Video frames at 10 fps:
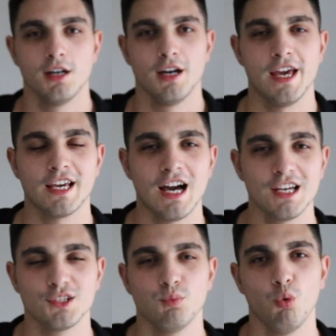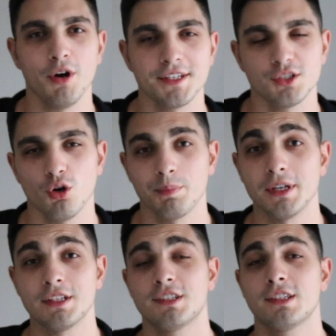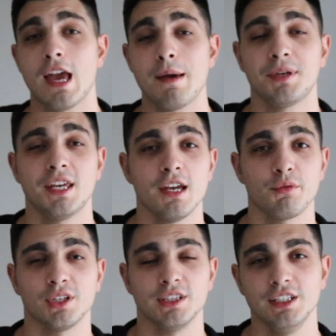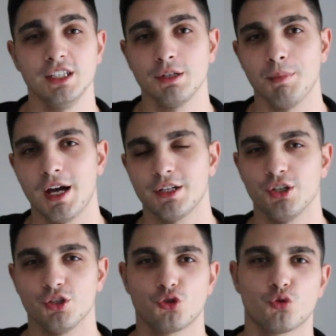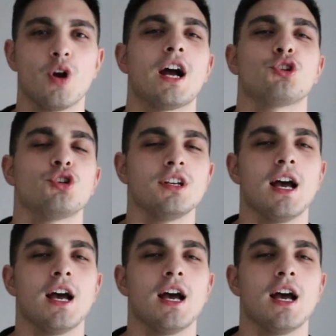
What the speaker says: Hey guys, what is up? It's Seb here with Leading Man Attraction,